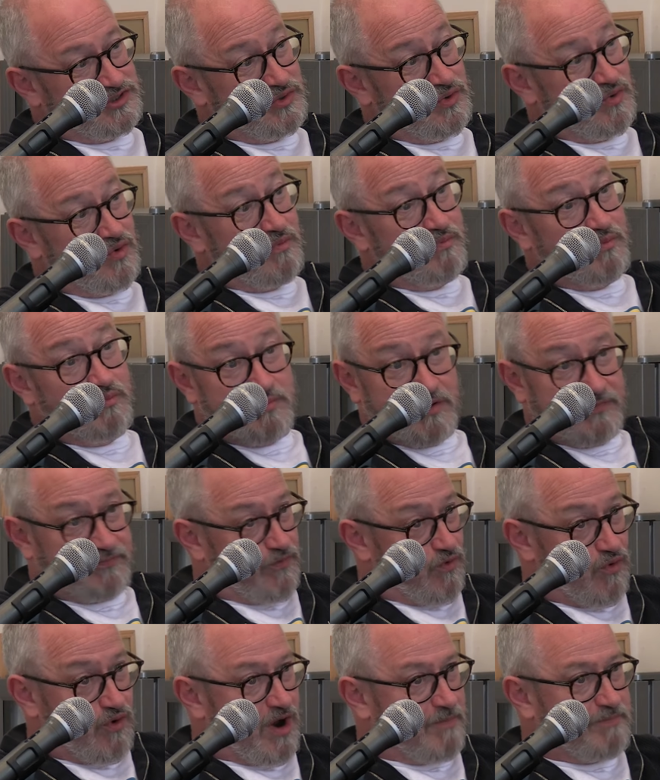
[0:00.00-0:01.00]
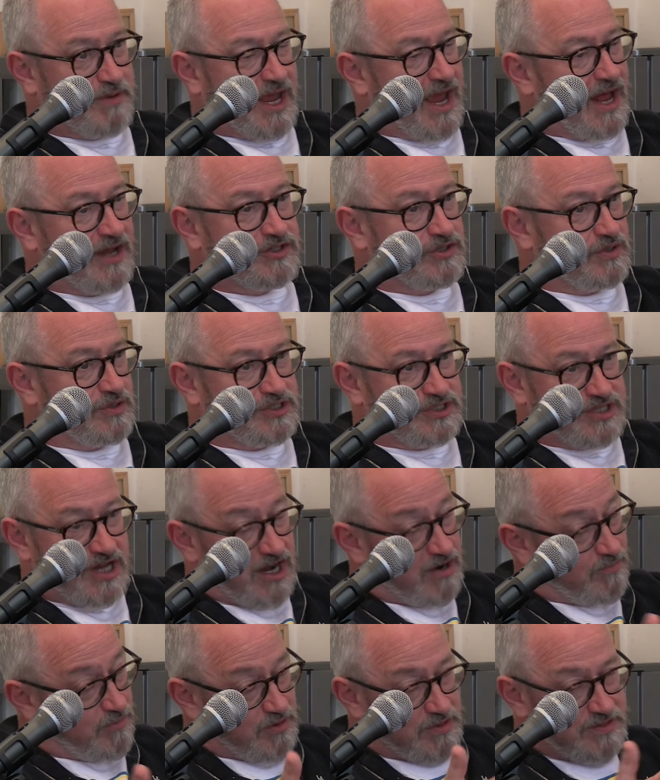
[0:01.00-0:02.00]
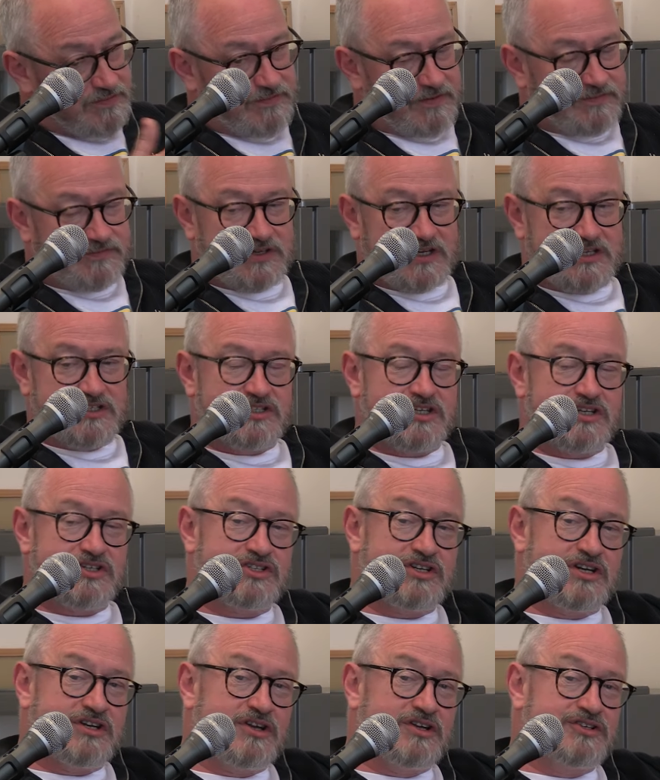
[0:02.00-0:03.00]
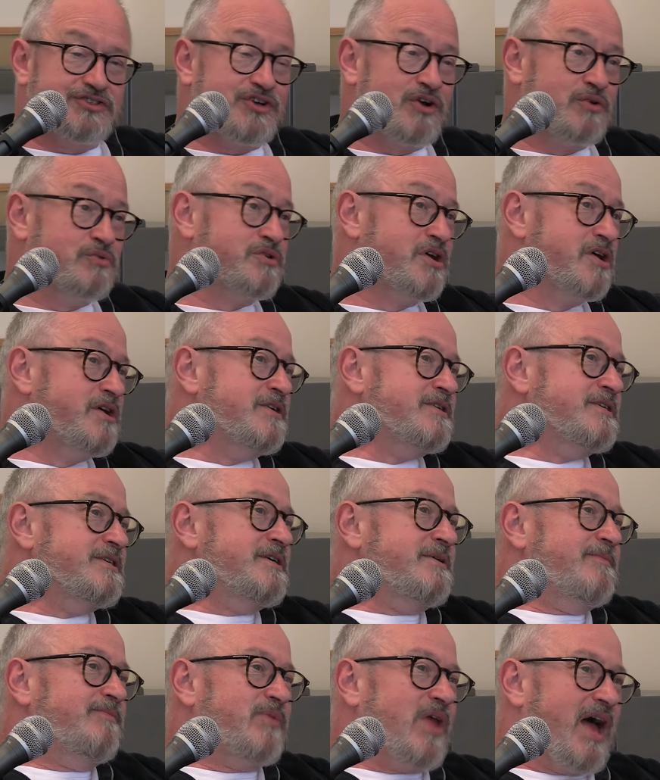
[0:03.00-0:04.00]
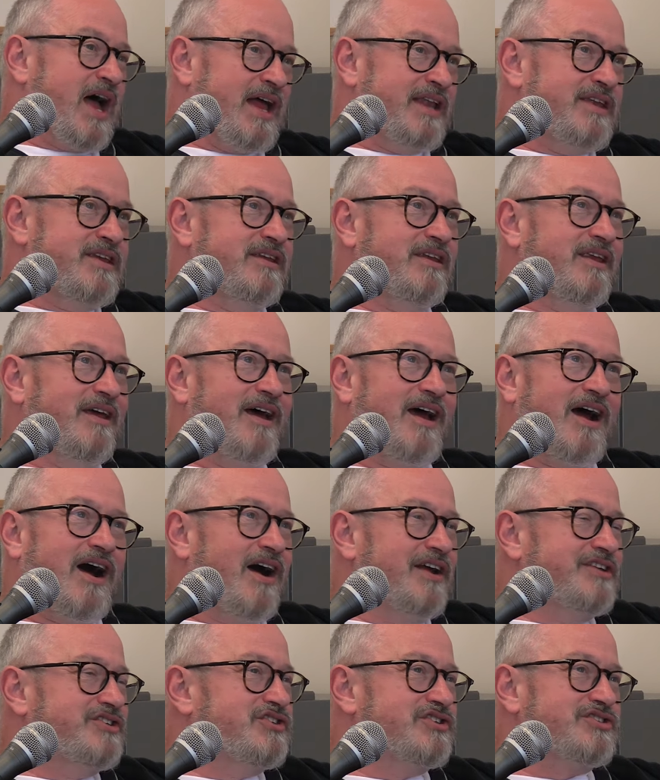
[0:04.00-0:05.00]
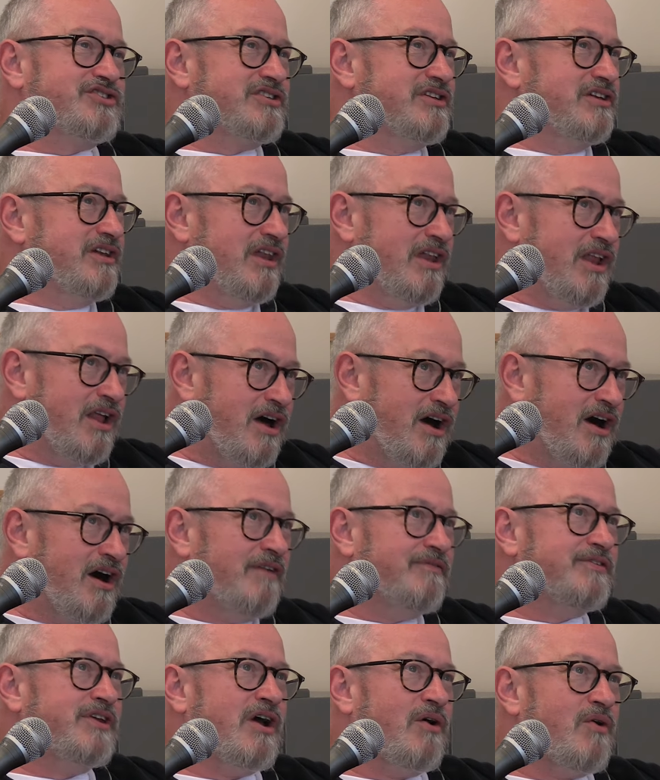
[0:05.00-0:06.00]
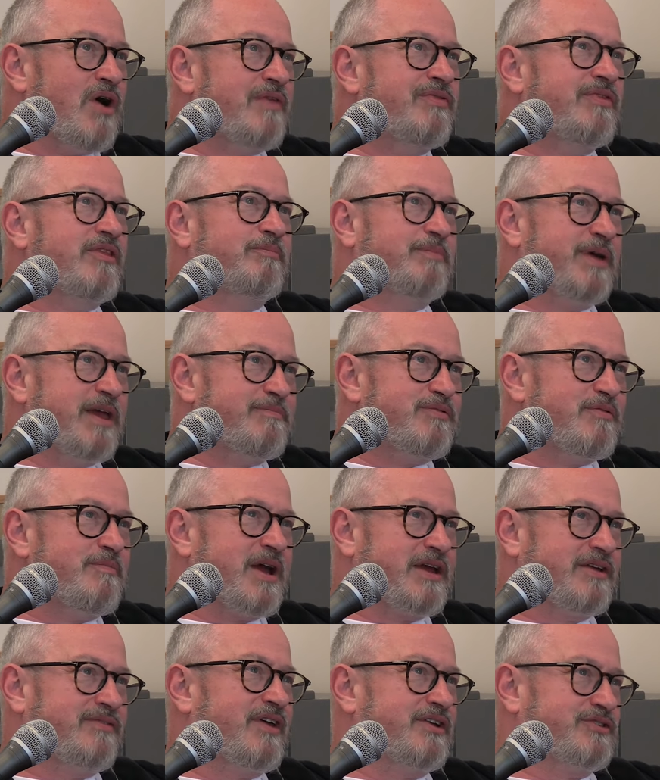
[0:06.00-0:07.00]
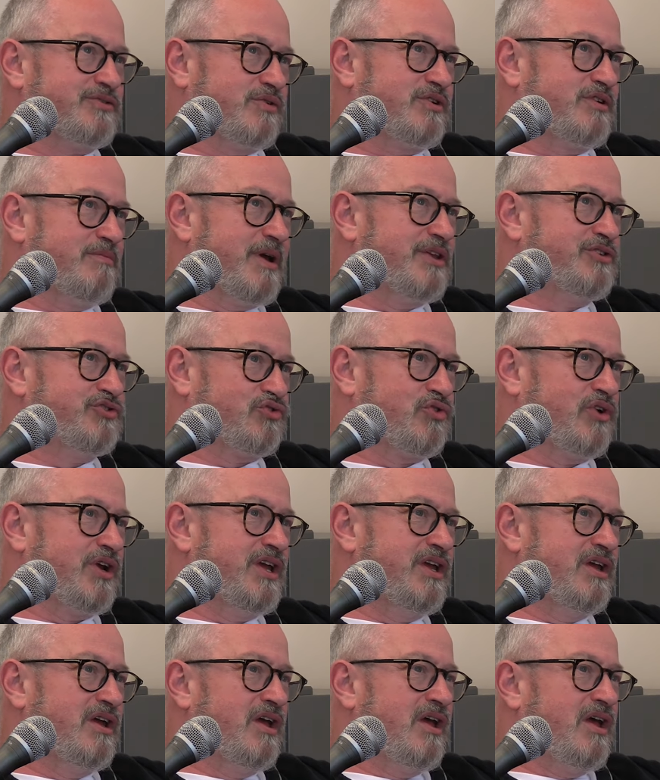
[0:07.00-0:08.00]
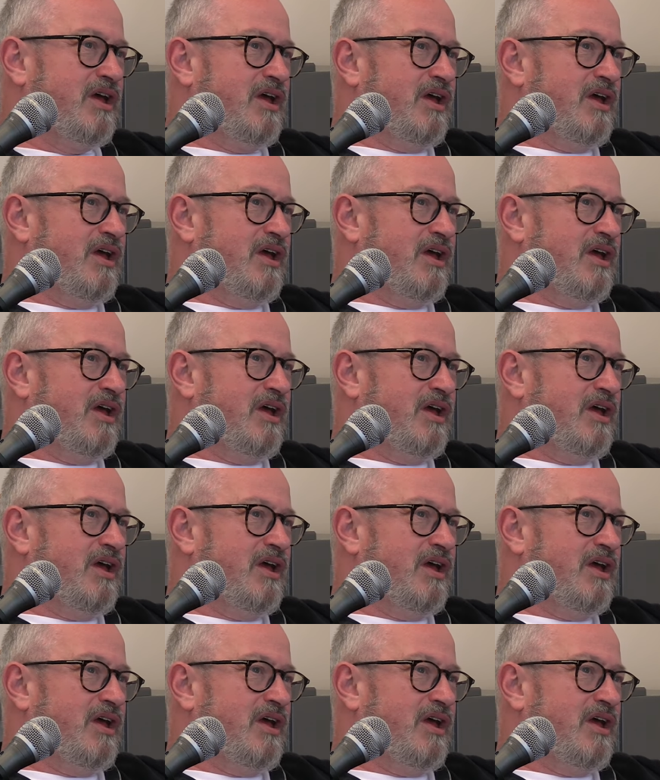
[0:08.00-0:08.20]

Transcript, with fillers: saw before I began doing stand up when I was 15, 15, 16 years old. And I just love, you know, and the people making that documentary,